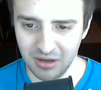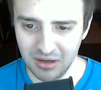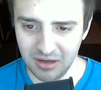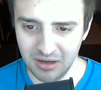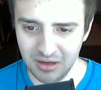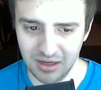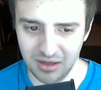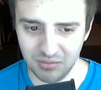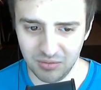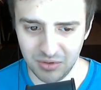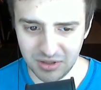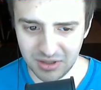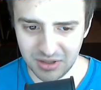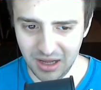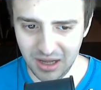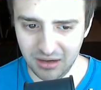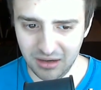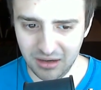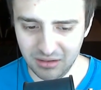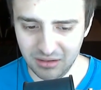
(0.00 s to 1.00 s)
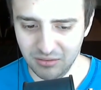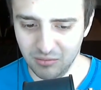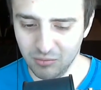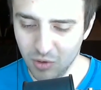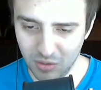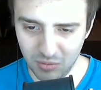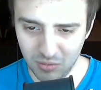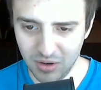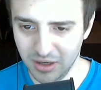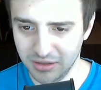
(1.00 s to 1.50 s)
and we take
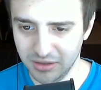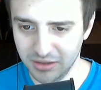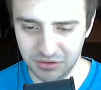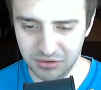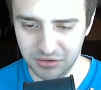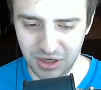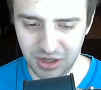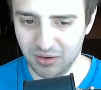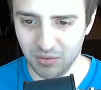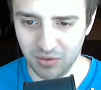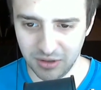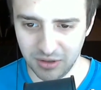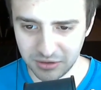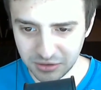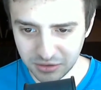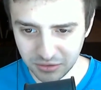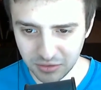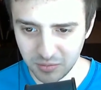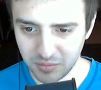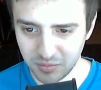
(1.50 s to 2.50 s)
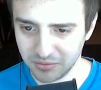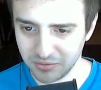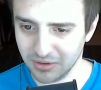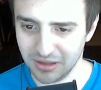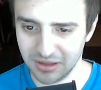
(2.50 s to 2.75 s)
what was jQuery soup,